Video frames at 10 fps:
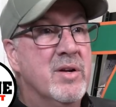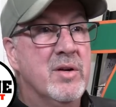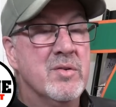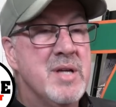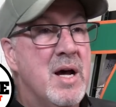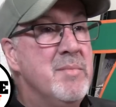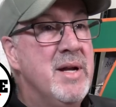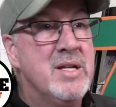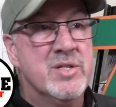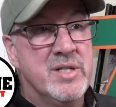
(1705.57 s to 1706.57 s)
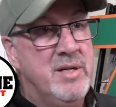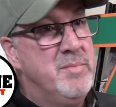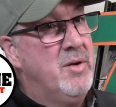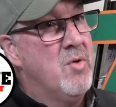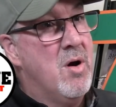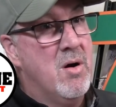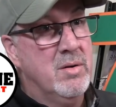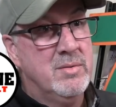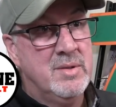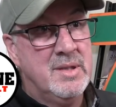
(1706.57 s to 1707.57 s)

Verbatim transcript: good old time. And that just hit me wrong.